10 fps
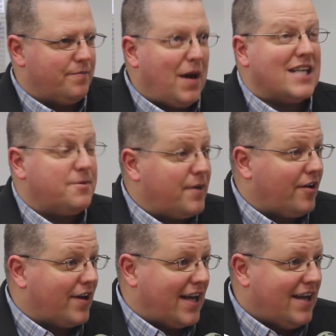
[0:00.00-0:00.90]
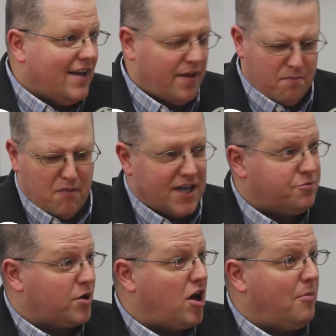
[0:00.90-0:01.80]
possibility that mice
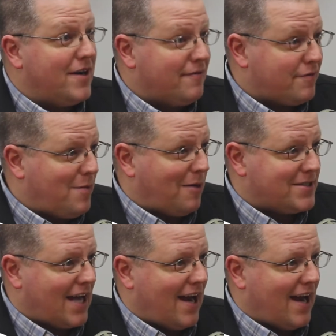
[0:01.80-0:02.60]
were coming in from outside.